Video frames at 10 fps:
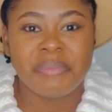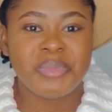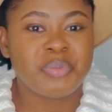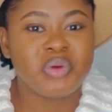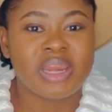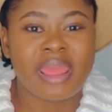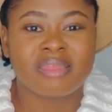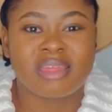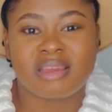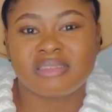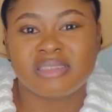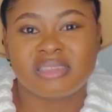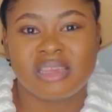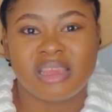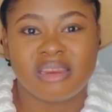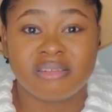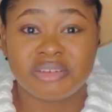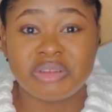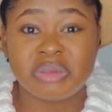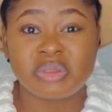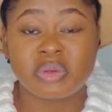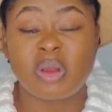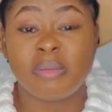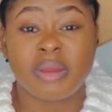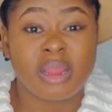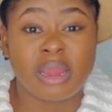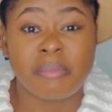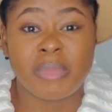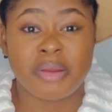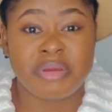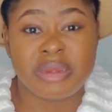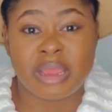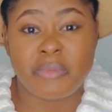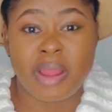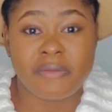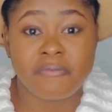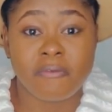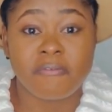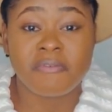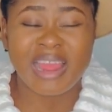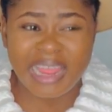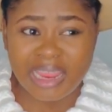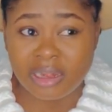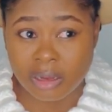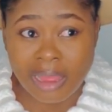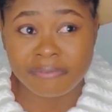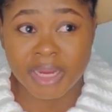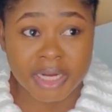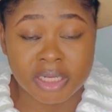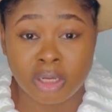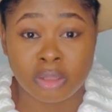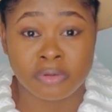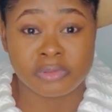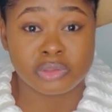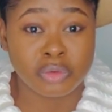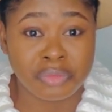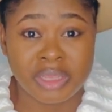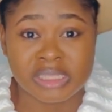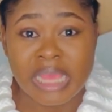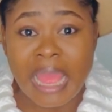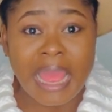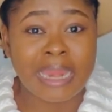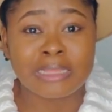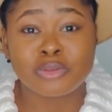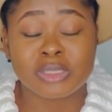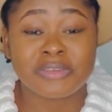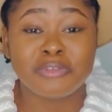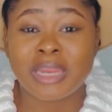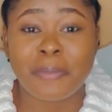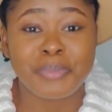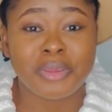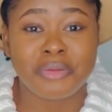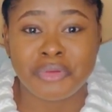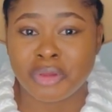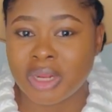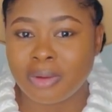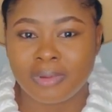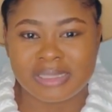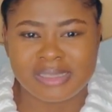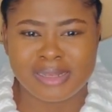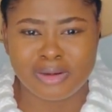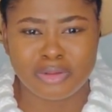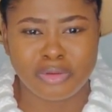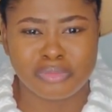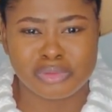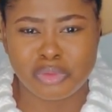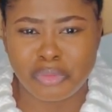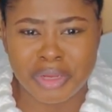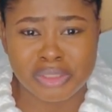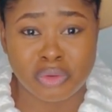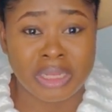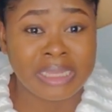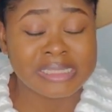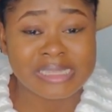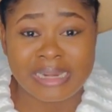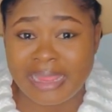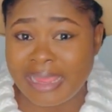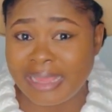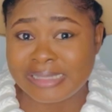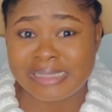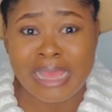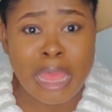people like that, they don't used to come back and marry their wife. Well, fine. I've heard a lot of stories, and it was even that period I was seeing a lot of stories on the internet.